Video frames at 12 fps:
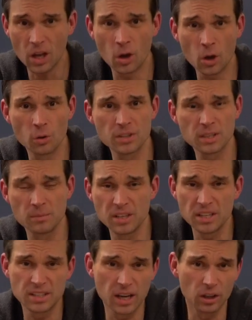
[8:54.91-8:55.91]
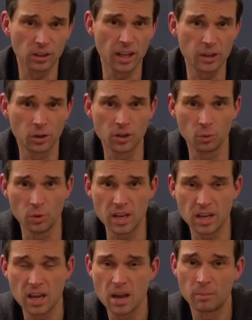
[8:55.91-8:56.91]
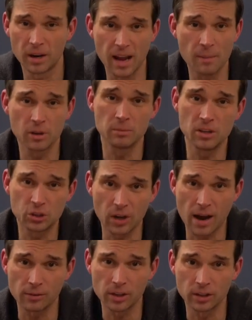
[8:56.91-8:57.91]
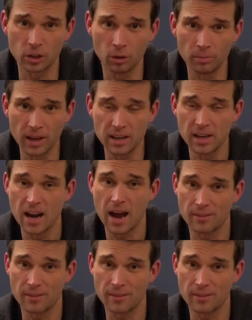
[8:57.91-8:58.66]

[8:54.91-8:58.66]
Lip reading: I'll go into some detail later in the week, but I am going to be traveling a little bit.